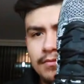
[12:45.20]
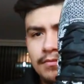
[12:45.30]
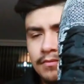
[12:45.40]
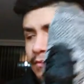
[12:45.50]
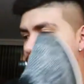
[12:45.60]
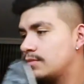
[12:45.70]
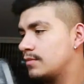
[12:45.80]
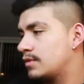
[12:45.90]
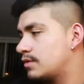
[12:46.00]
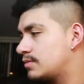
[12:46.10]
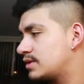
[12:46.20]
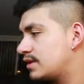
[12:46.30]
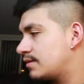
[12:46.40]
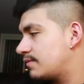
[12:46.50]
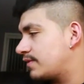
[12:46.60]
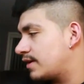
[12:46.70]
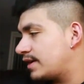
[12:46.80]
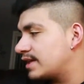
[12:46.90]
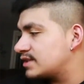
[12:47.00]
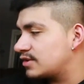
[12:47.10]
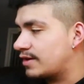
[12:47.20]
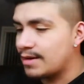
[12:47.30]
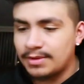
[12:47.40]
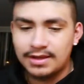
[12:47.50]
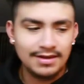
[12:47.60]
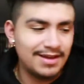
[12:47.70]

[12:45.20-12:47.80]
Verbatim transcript: know what I'm saying? Very Instagram-y,